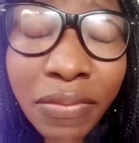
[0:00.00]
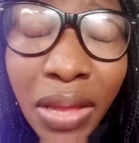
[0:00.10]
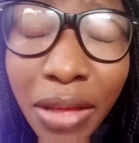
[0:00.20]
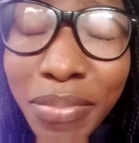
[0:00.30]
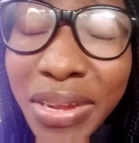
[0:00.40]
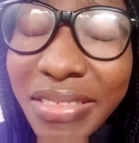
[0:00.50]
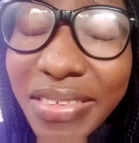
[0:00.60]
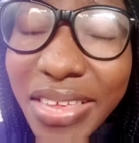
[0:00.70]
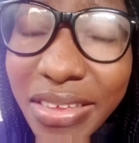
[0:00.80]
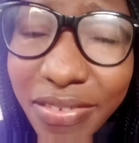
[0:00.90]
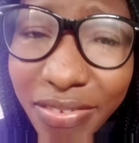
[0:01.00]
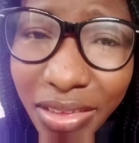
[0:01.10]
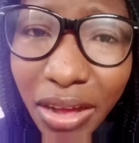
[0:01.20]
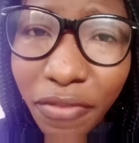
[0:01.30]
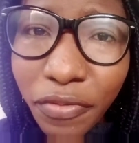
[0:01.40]
NAFDAC has made it
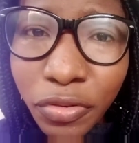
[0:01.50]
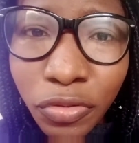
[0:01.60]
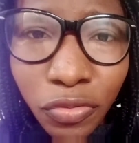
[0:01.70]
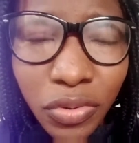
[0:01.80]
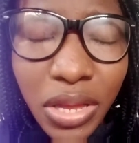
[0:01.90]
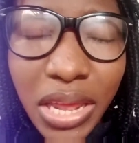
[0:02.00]
easier for you.